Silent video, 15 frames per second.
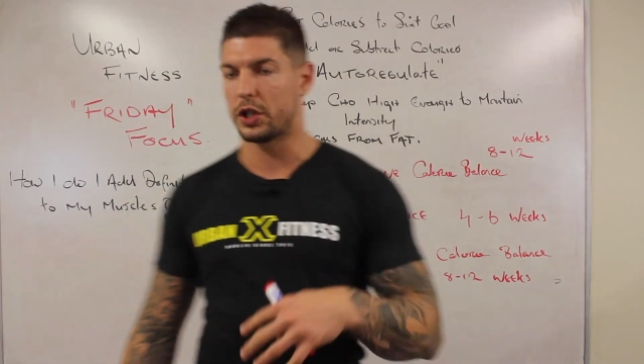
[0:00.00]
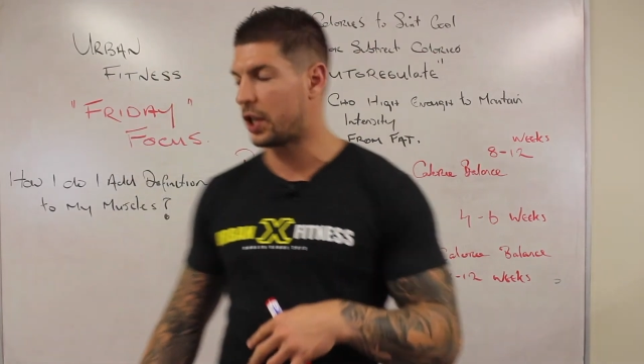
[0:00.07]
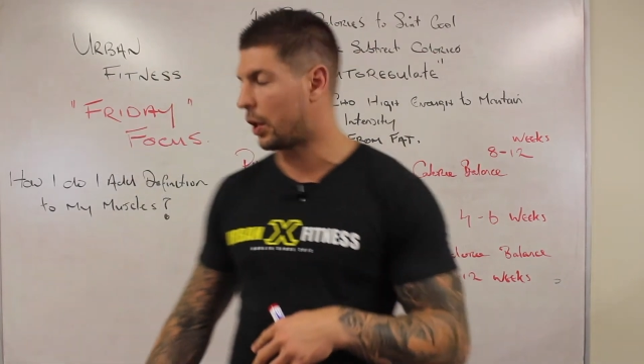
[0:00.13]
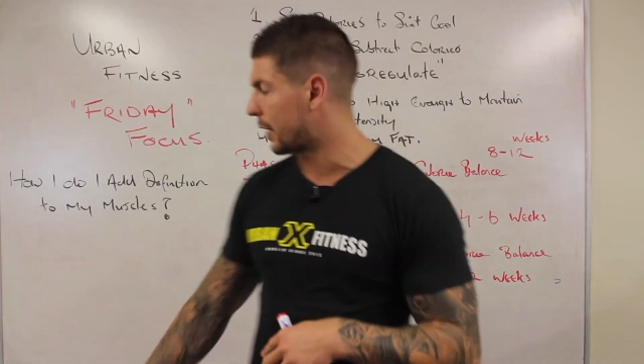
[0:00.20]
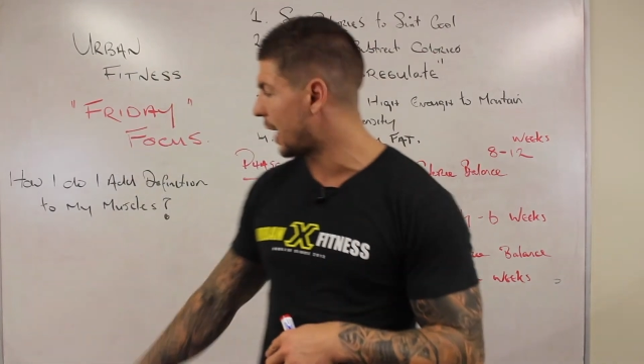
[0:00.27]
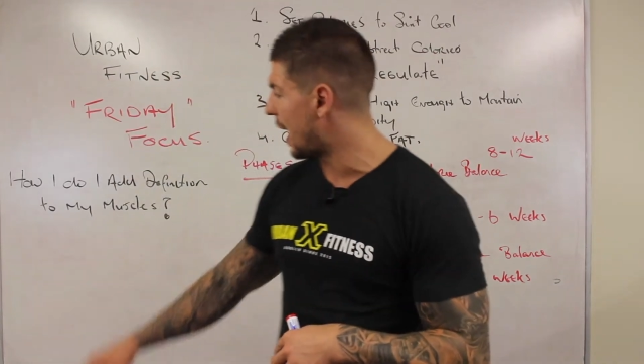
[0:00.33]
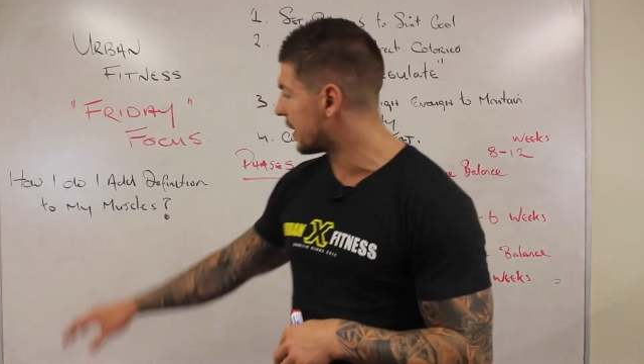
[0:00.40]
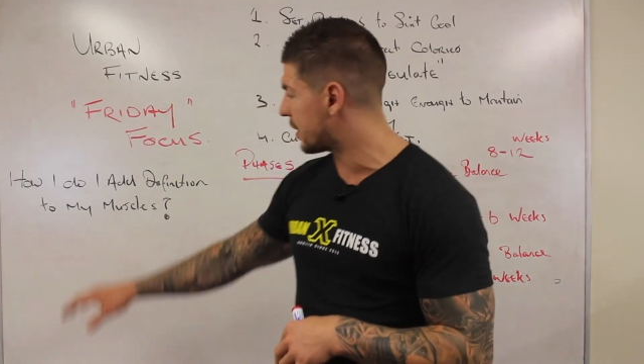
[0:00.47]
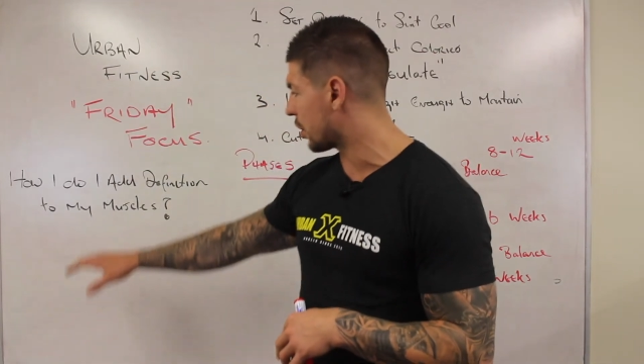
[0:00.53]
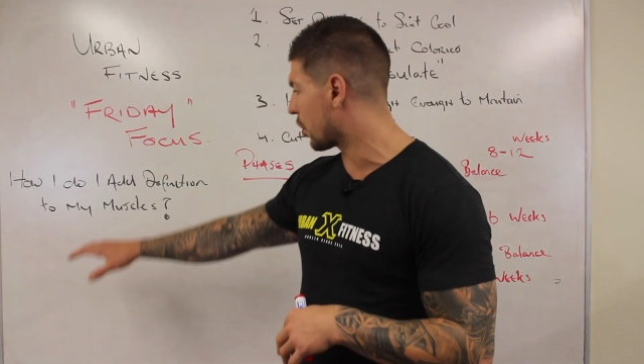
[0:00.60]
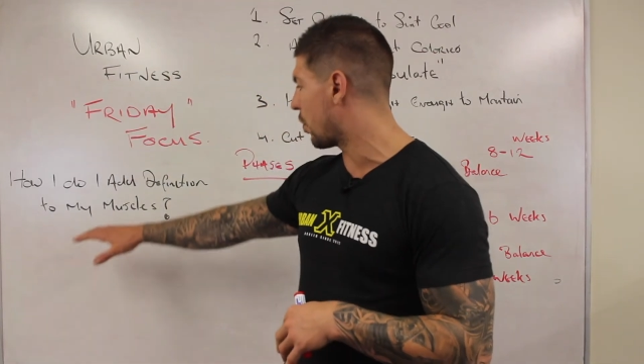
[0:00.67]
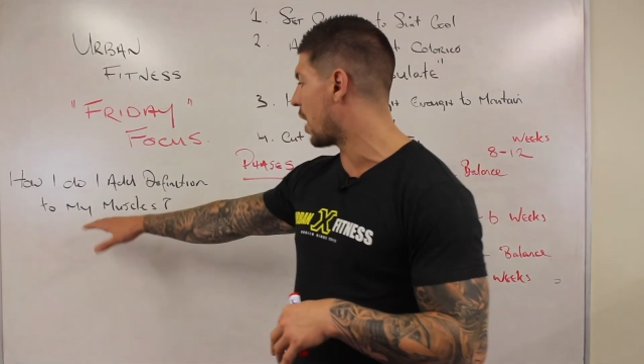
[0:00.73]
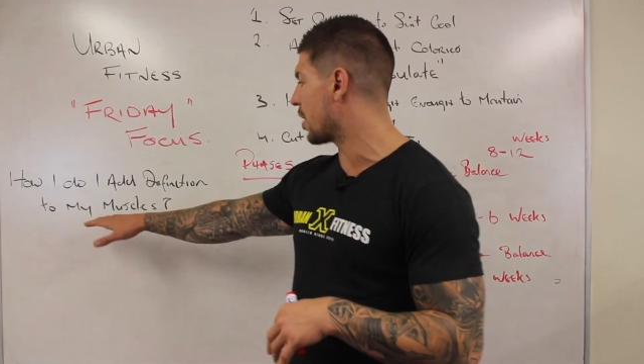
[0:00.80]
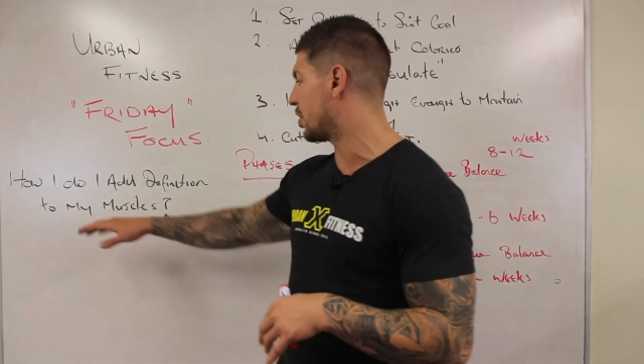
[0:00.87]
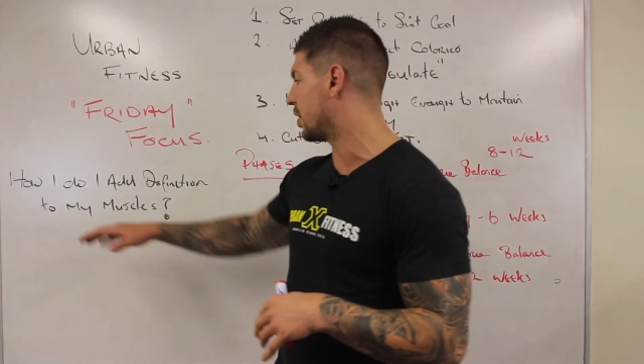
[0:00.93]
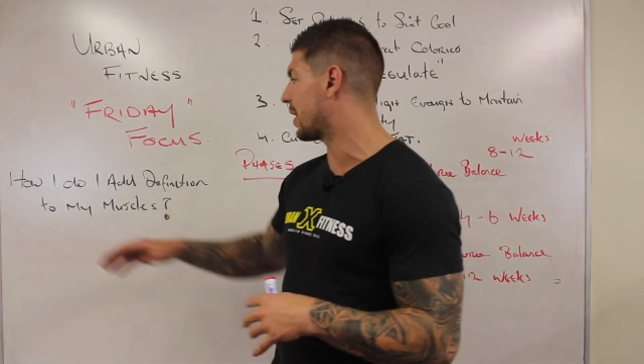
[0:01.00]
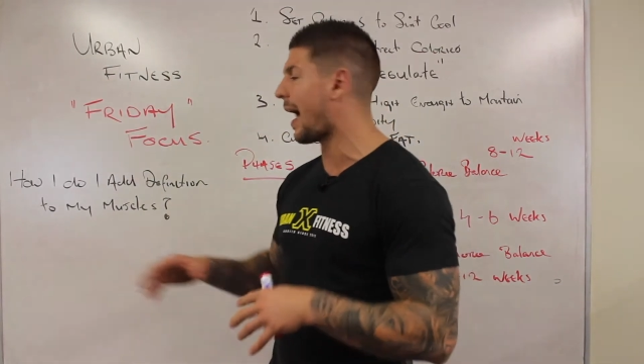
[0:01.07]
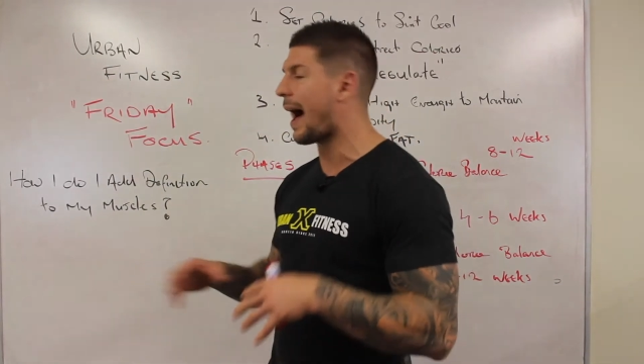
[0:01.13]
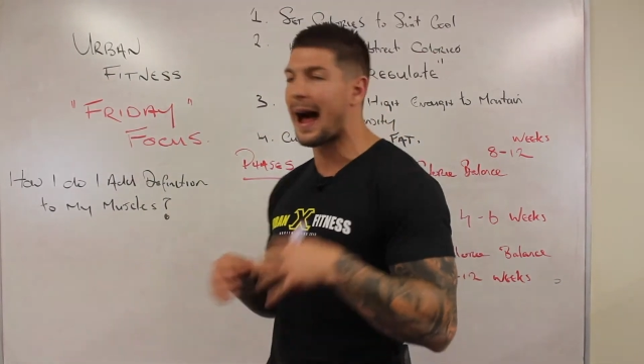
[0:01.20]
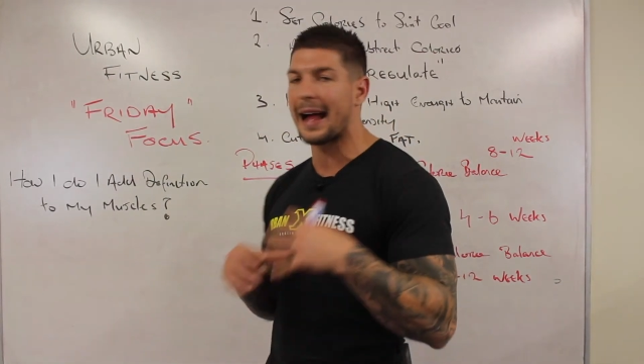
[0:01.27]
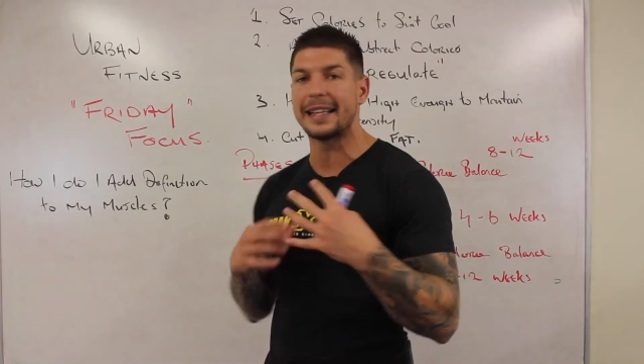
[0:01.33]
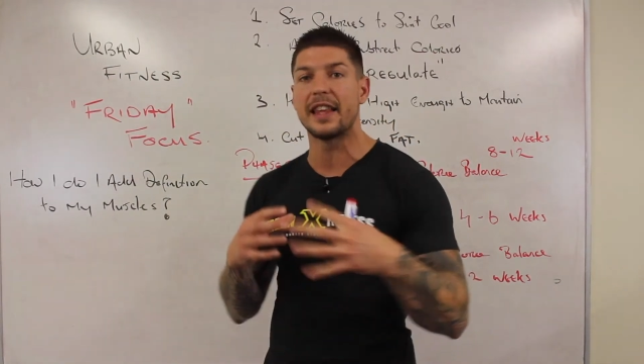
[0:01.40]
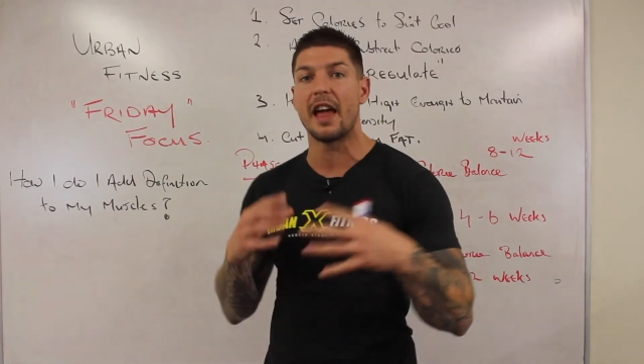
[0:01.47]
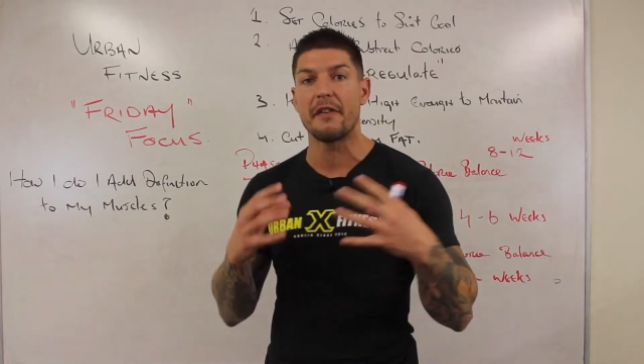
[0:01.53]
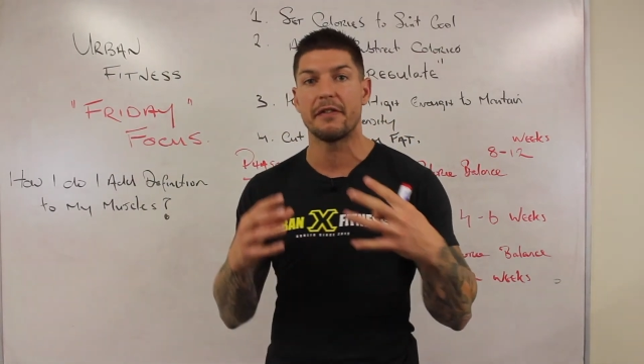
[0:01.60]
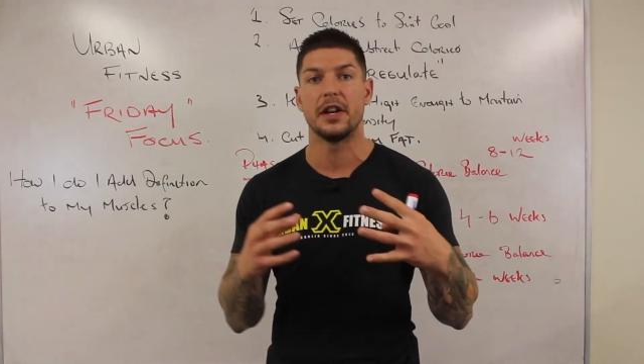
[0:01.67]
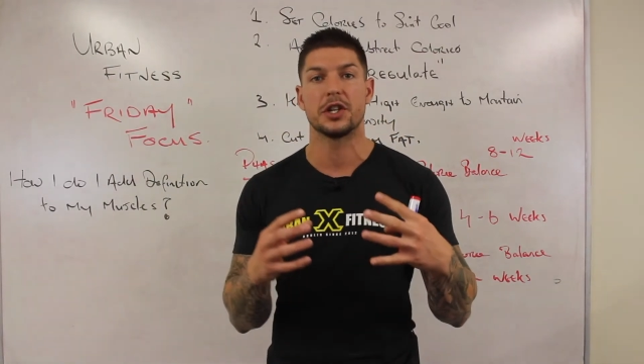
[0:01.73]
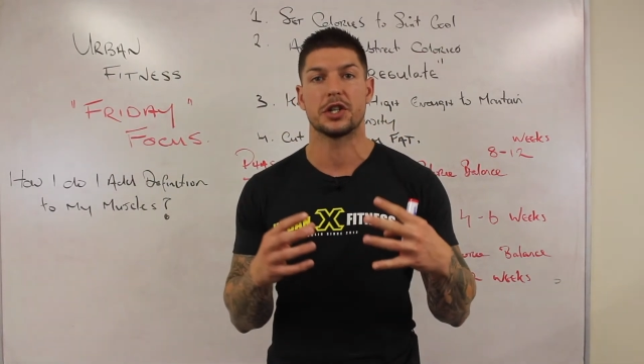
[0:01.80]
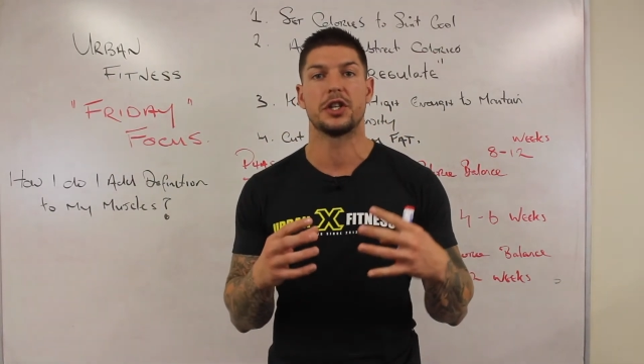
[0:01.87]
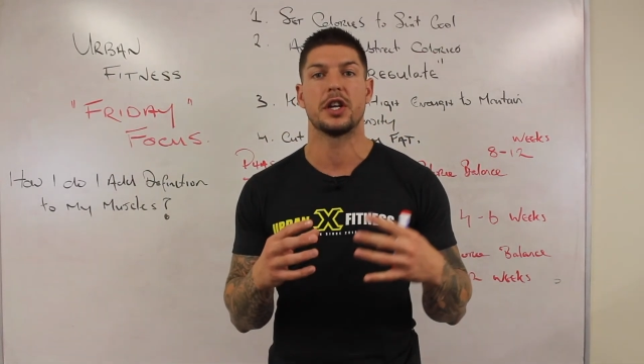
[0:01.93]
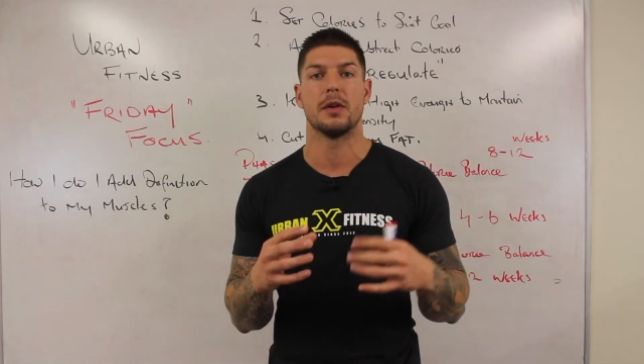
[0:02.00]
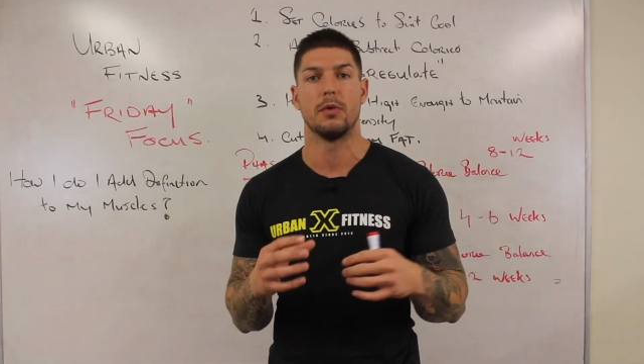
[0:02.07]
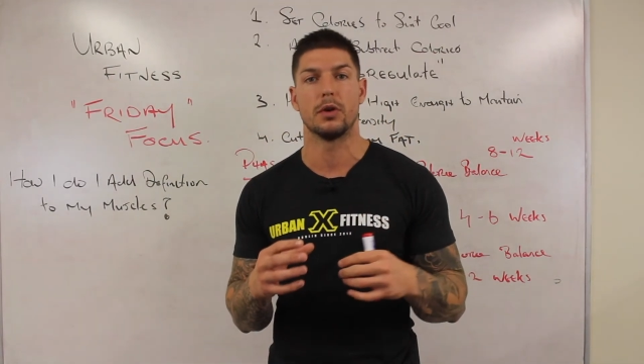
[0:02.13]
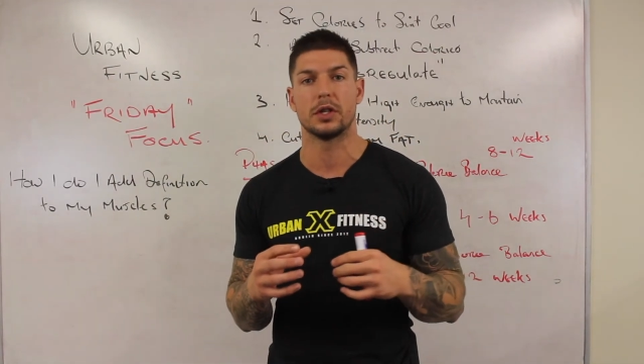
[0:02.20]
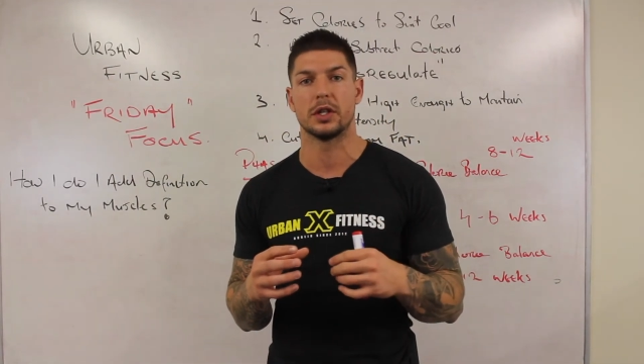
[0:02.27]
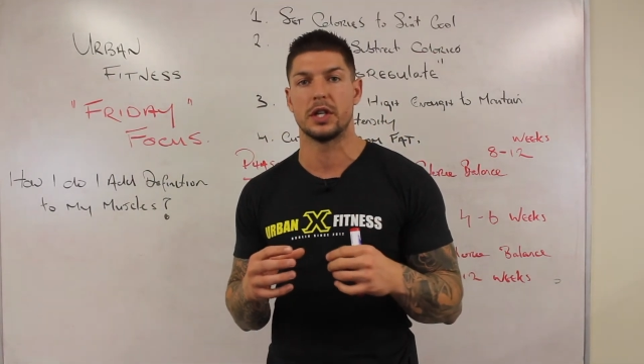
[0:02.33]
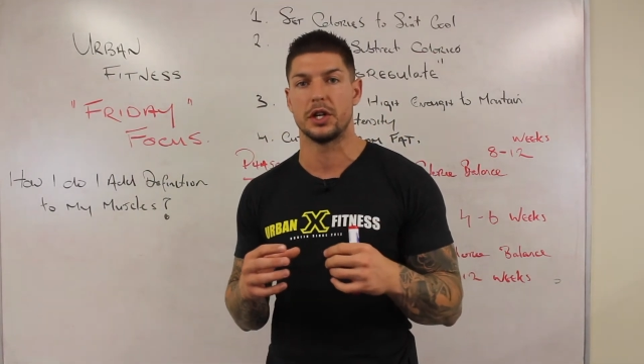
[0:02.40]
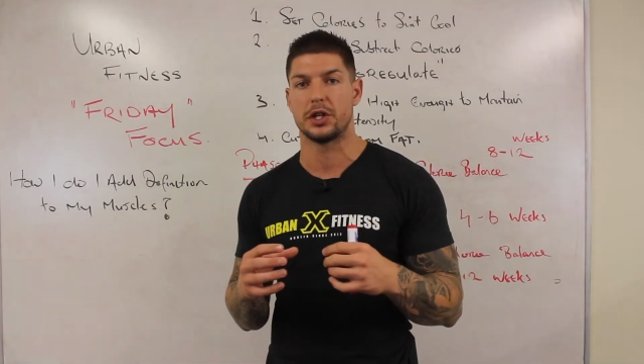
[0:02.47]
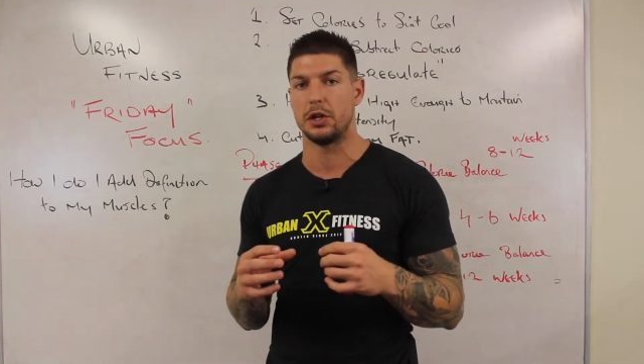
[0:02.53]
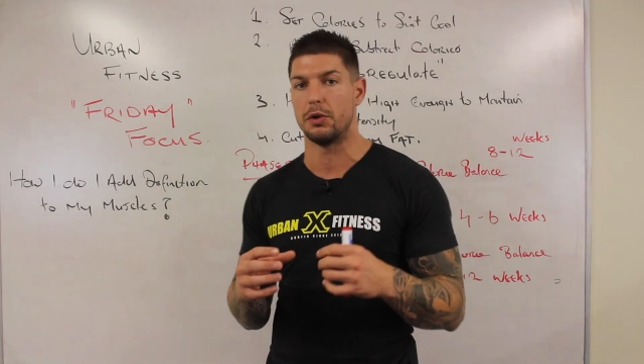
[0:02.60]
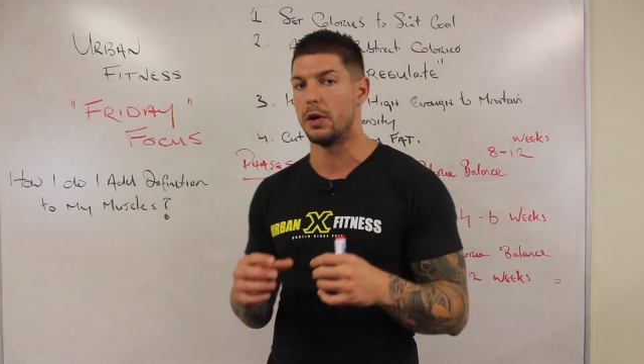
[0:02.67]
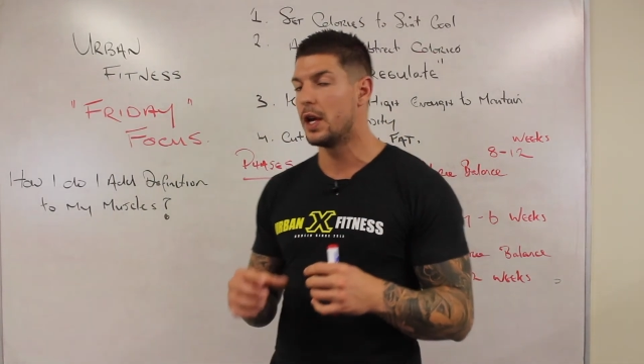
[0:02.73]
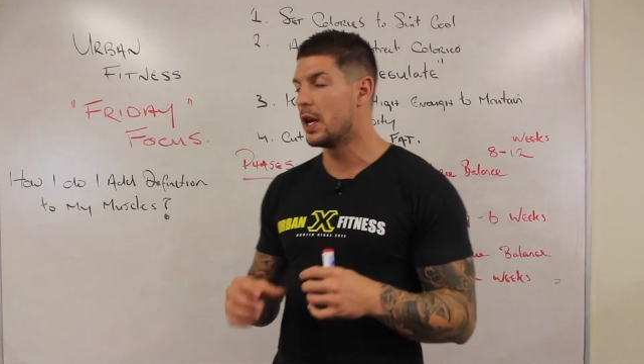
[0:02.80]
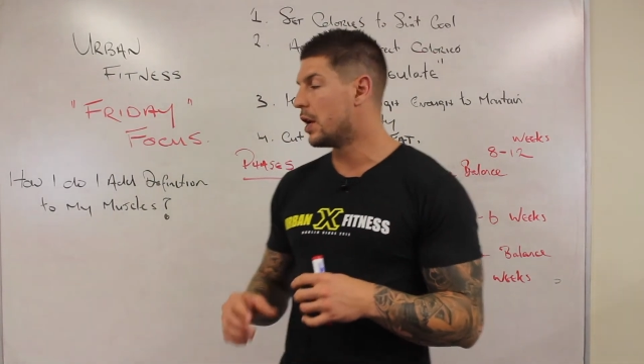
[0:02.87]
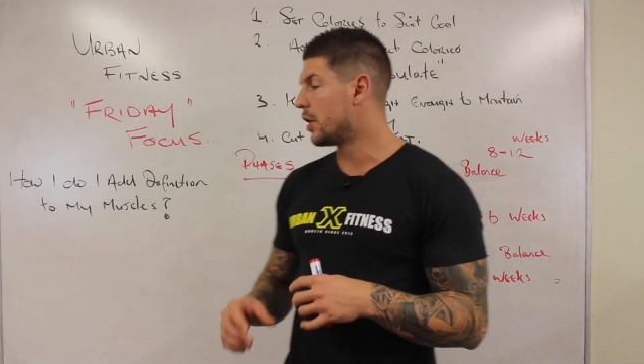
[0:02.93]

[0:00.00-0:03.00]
So to answer the question, to add definition to your muscle tissue,